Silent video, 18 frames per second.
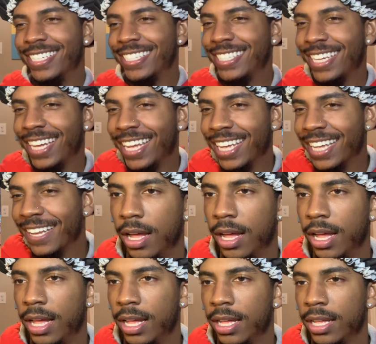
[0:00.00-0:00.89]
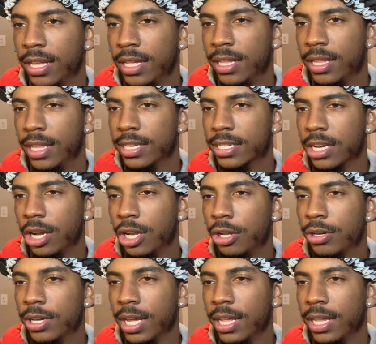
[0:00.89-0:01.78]
what I'm saying? Uh, let's go,
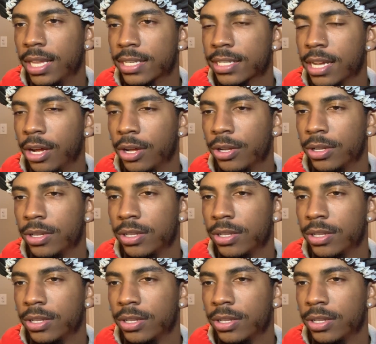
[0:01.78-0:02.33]
Luka. Let's go.